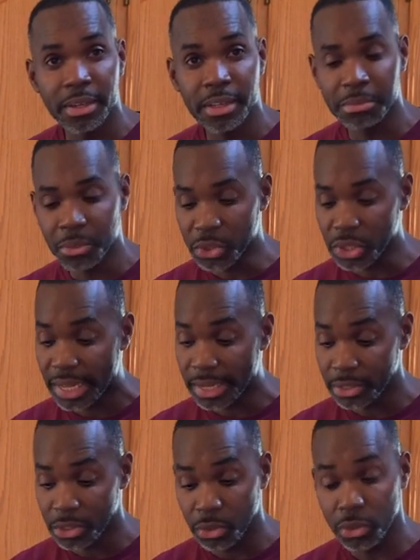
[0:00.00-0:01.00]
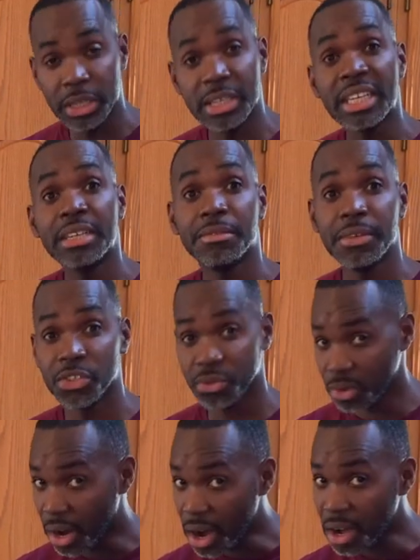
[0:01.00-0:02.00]
It's most likely you can eat fish
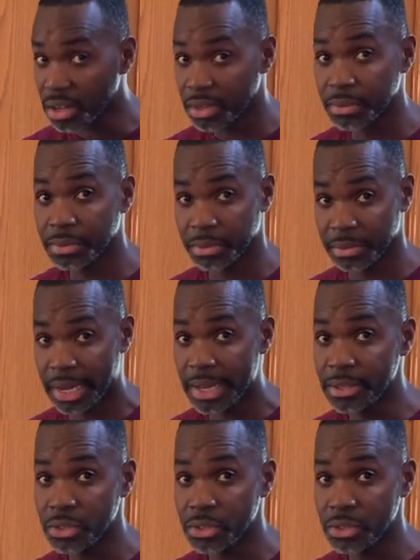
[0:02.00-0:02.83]
raw, right?